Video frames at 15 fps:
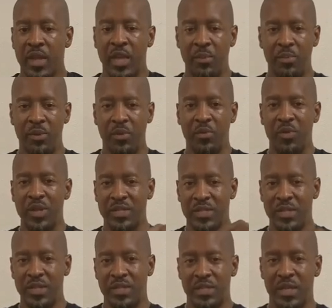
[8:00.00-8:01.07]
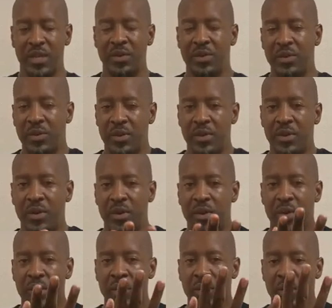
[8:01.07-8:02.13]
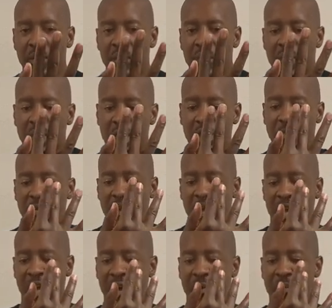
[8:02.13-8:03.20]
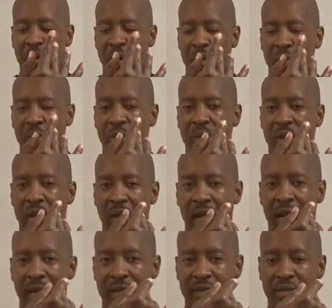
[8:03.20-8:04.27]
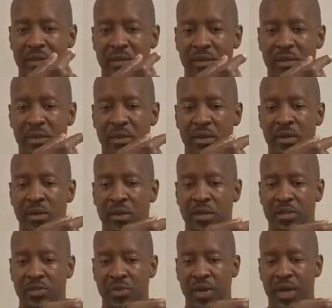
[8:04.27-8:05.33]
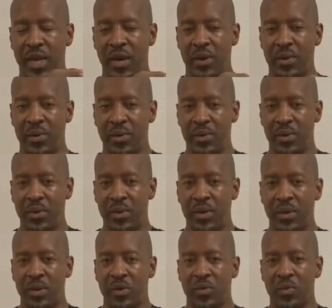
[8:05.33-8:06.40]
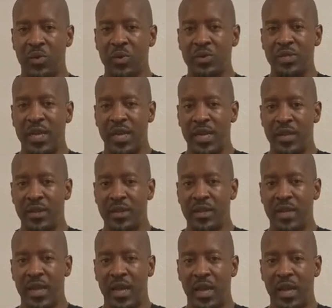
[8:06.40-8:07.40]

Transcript: keeping the wrist in the center, keeping the elbow locked straight out. Rotate the